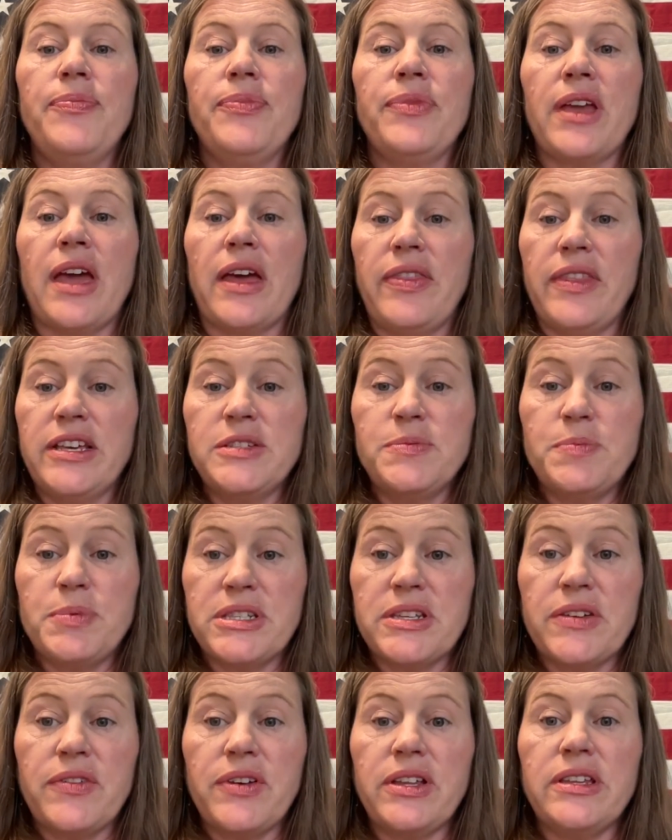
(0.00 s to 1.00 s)
And they
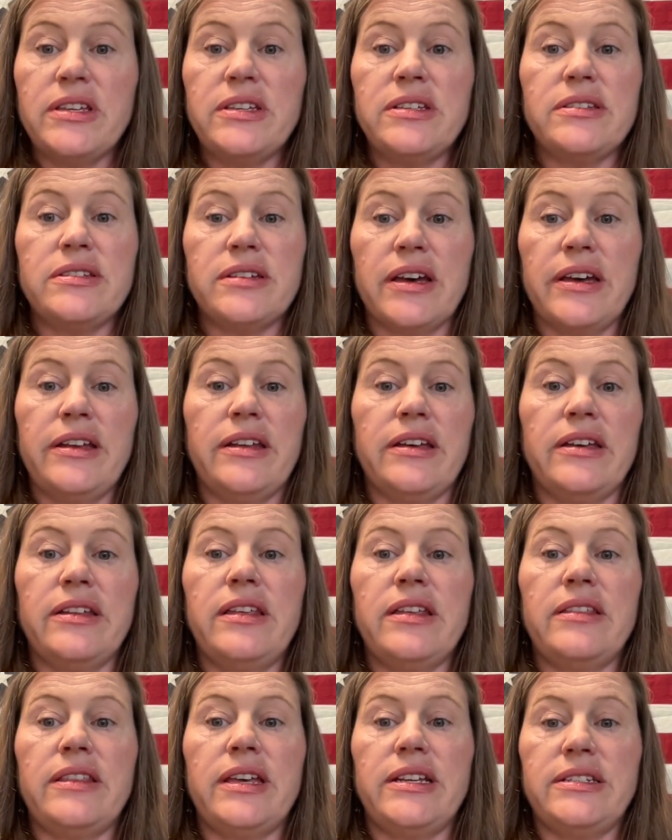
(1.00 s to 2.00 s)
specifically cited
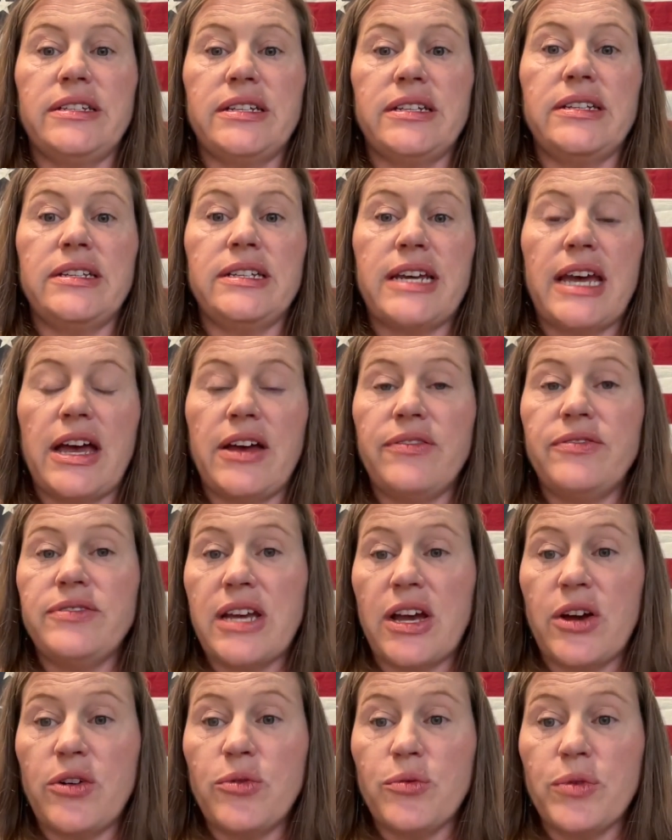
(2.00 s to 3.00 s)
that they didn't have
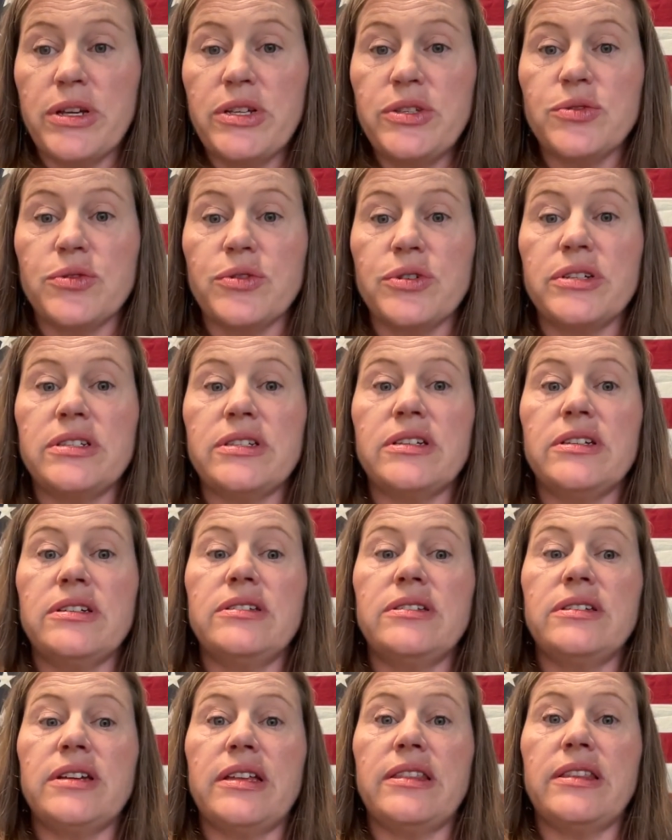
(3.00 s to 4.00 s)
town
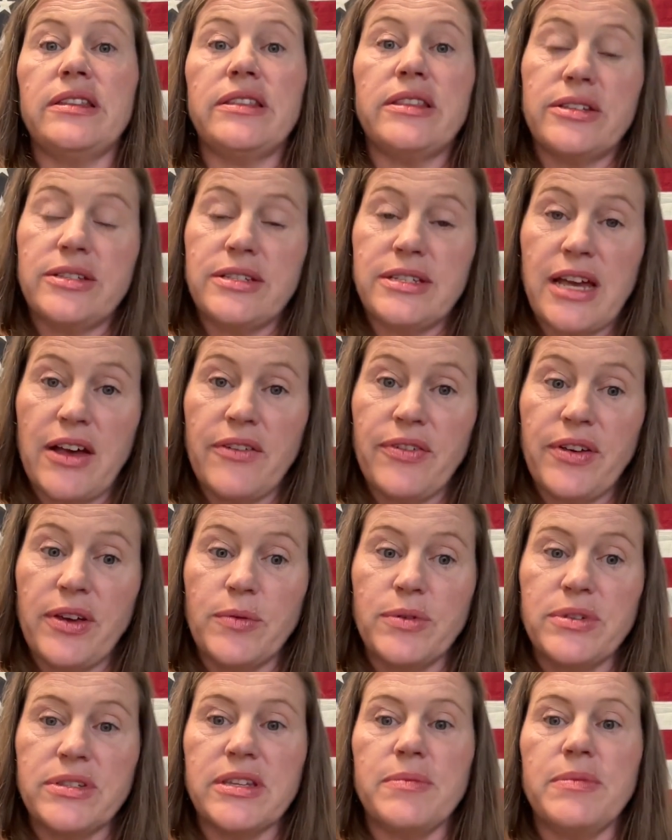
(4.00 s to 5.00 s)
resources and that the staffing
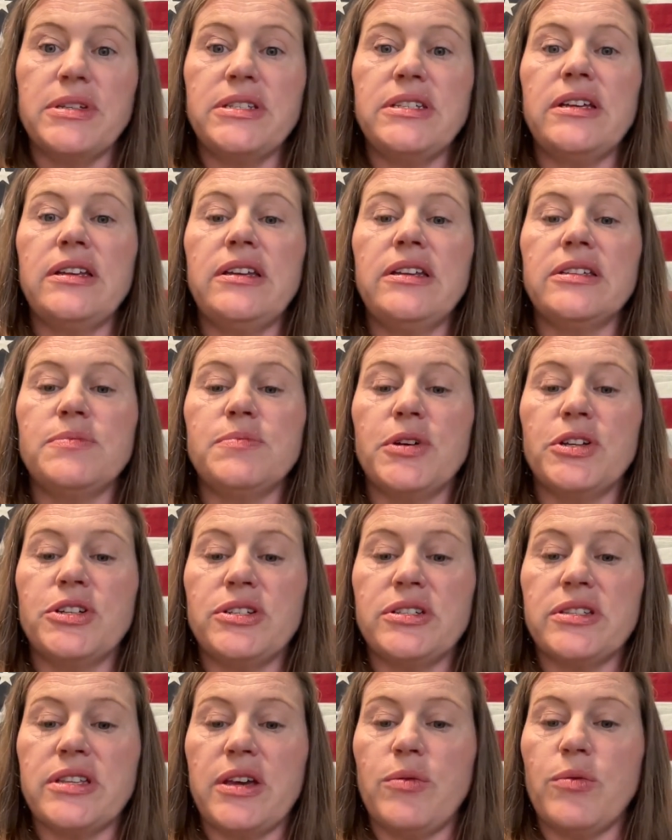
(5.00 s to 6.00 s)
was limited. As much
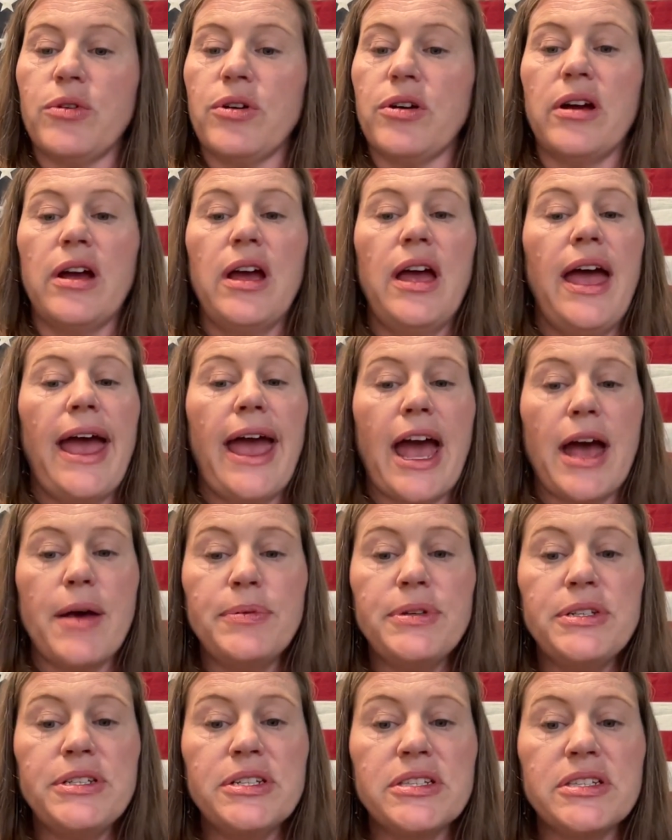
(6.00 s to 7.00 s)
as they were
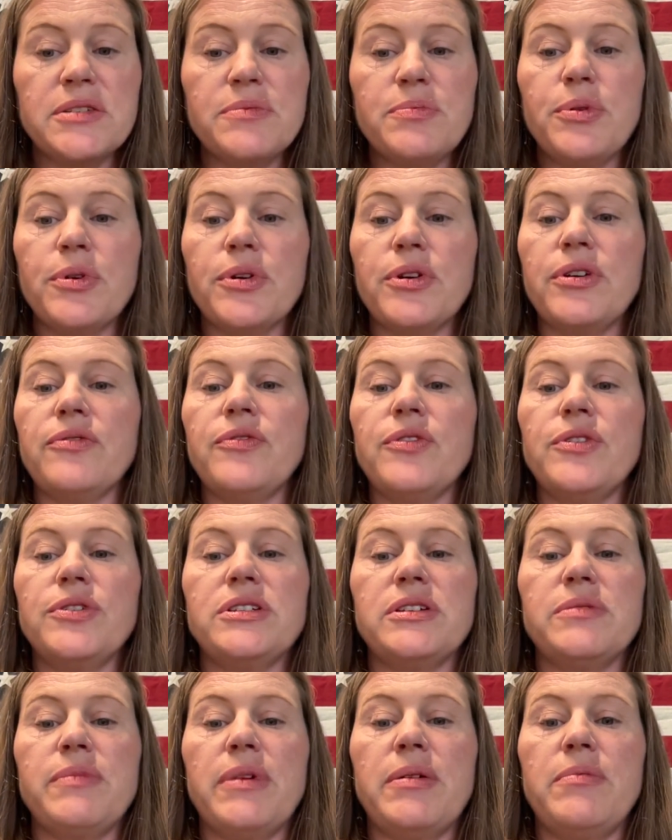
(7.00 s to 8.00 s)
happy to support
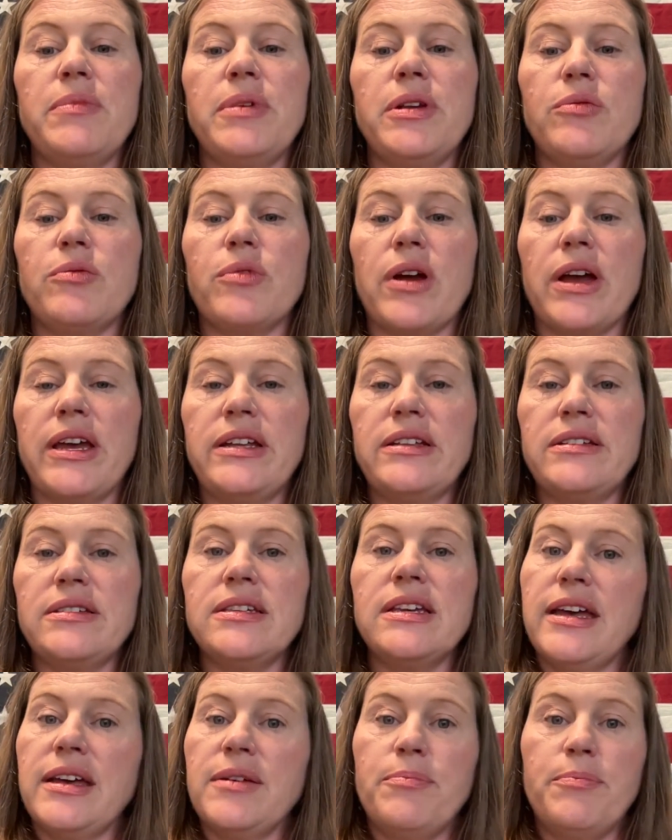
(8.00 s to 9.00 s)
First Amendment rights
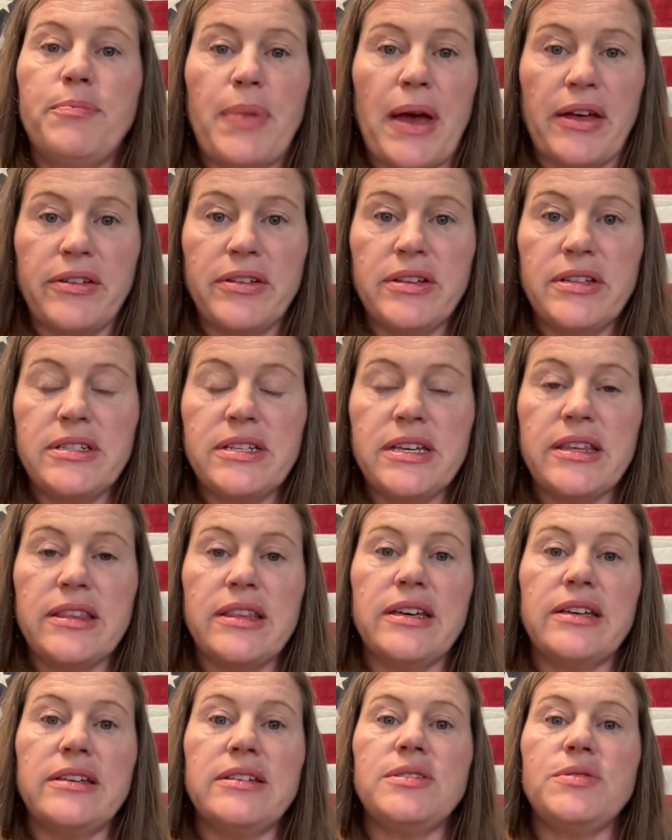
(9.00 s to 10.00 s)
and balancing
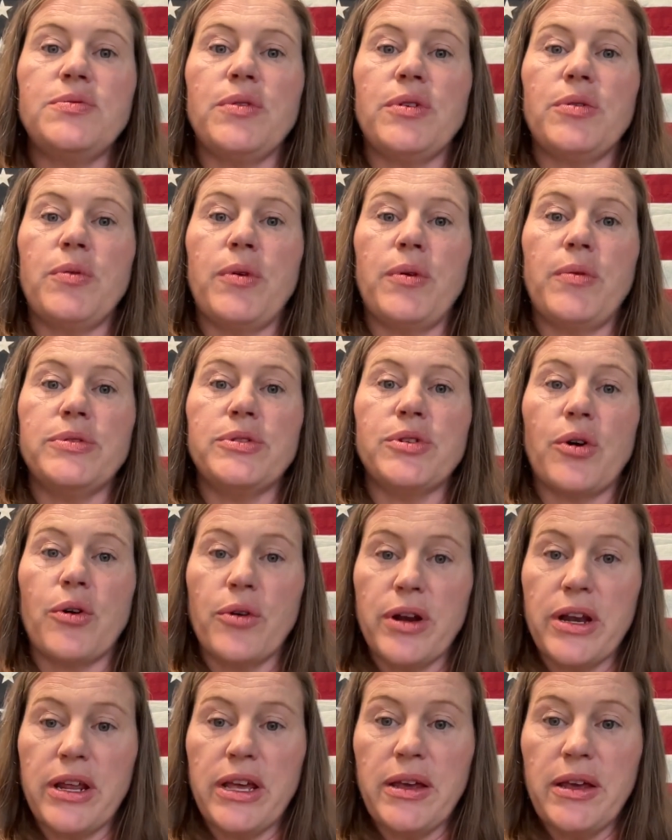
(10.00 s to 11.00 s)
this with what was
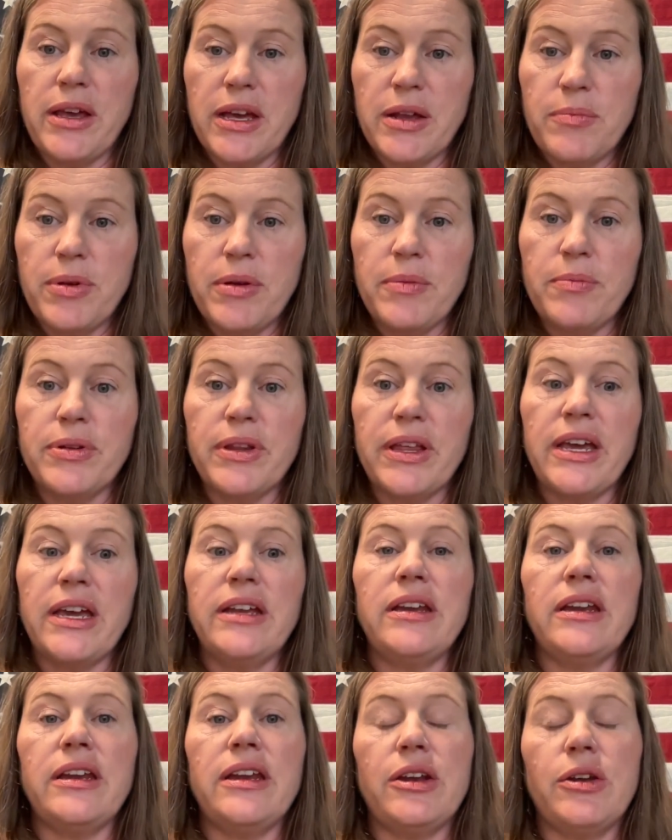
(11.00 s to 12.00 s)
already had been
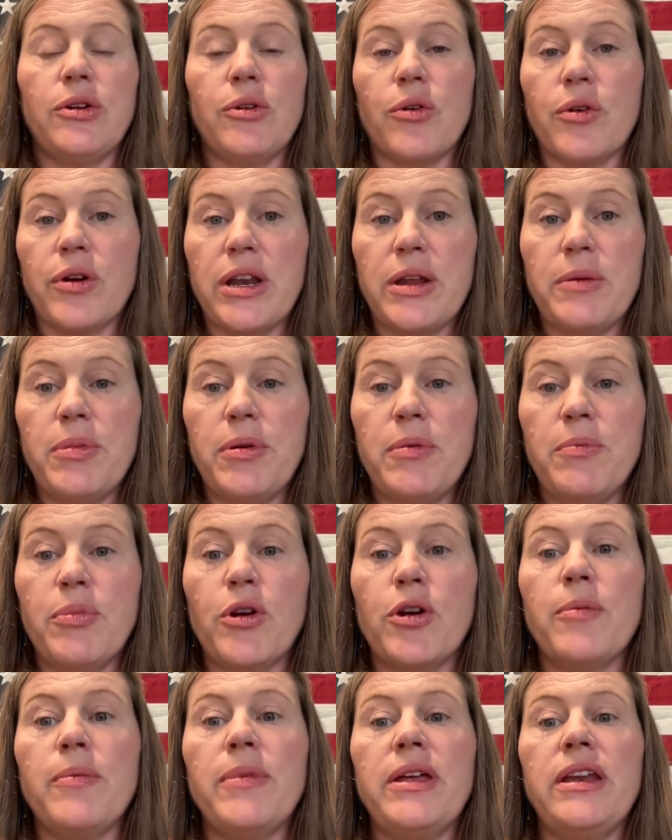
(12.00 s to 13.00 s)
planned and had already been
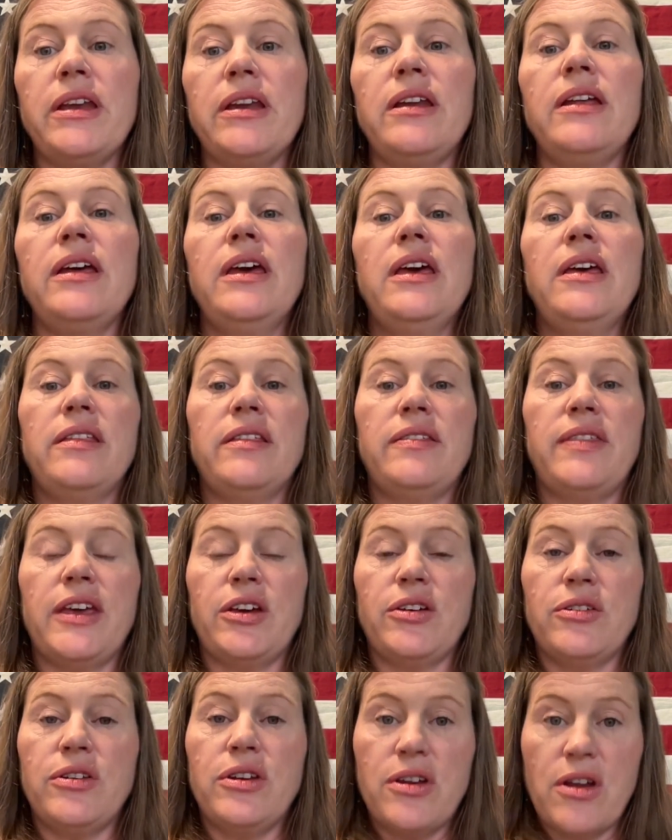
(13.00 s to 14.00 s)
permitted,
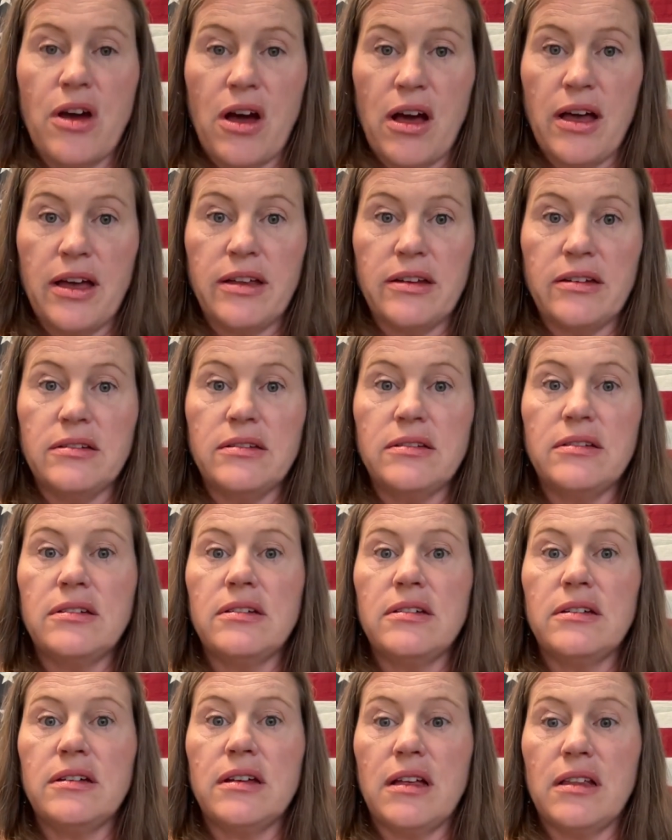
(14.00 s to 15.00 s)
they could not
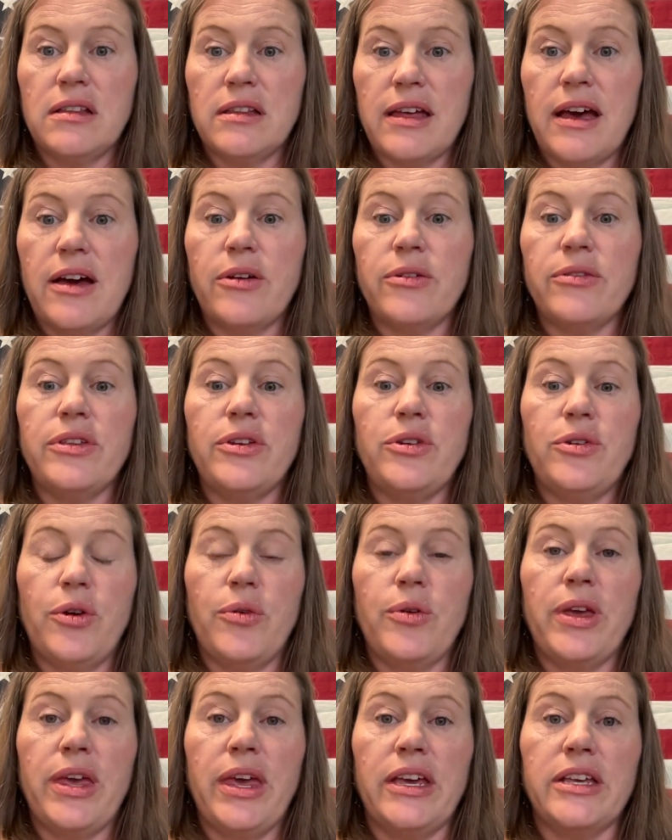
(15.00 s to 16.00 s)
allow the
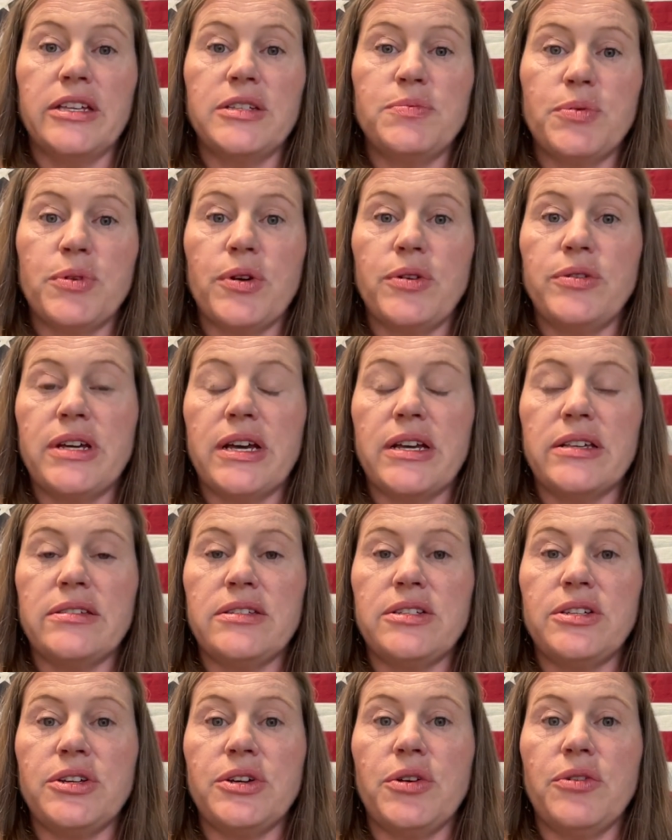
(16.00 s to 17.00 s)
No Kings
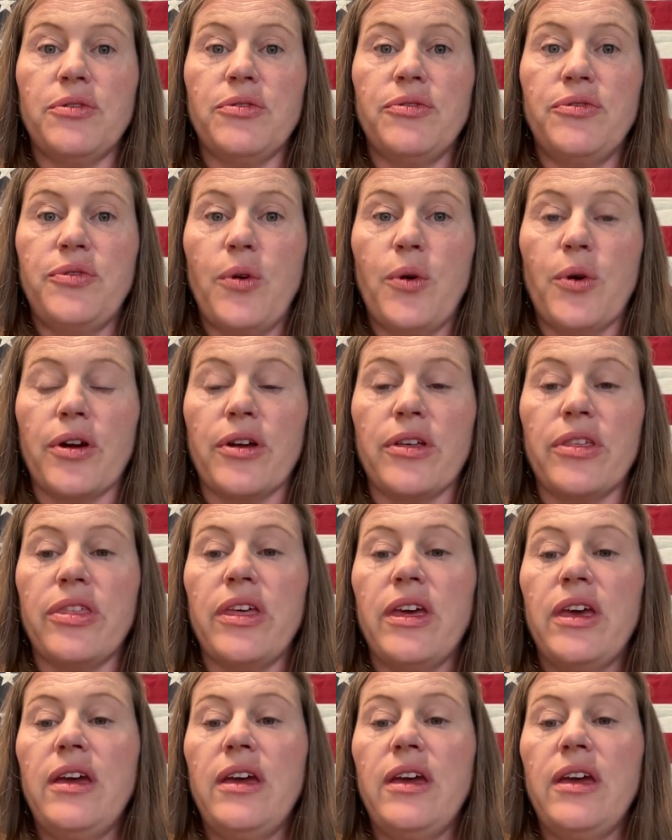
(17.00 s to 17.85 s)
protest to go forth.